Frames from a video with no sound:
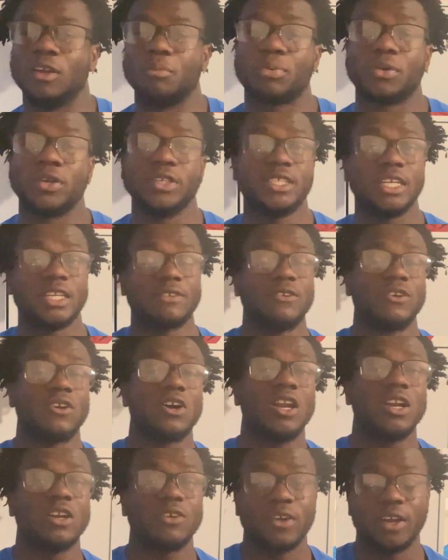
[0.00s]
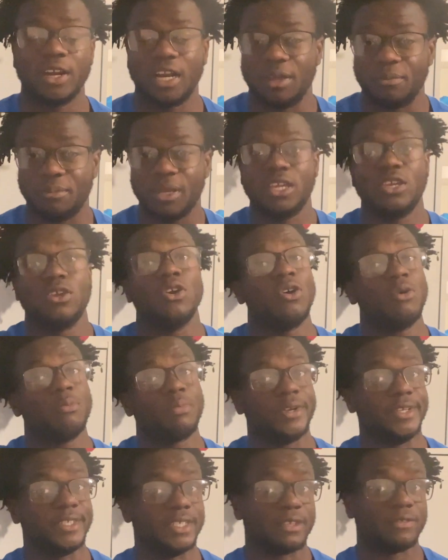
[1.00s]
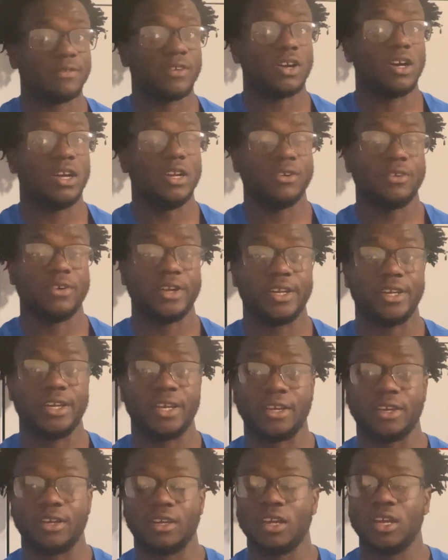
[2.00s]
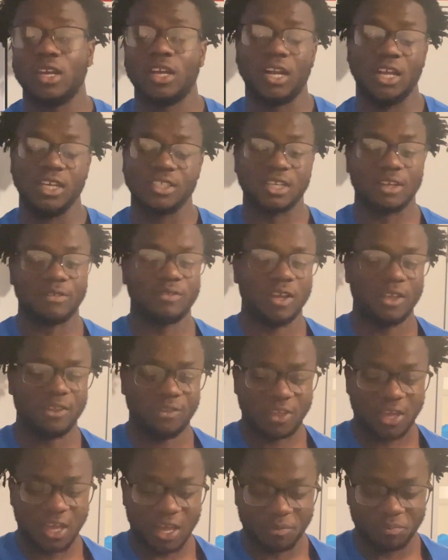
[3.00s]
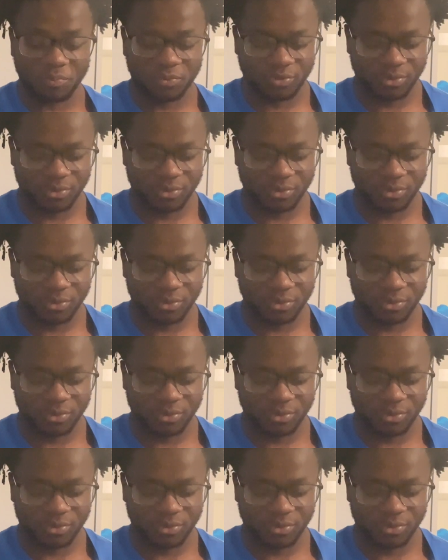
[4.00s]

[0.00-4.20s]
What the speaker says: presets for color grade, like making your own presets for color grading and stuff like that.